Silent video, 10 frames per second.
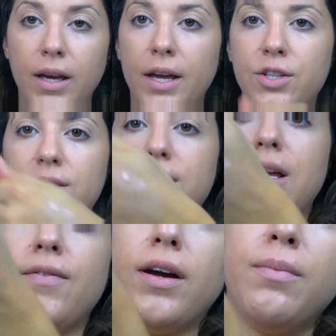It just does
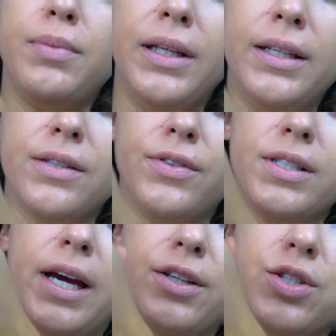have a completely
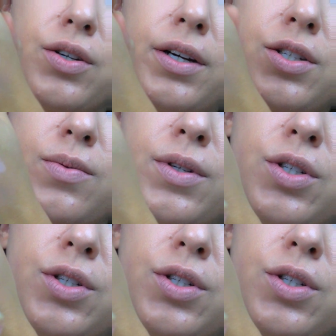different texture. I just want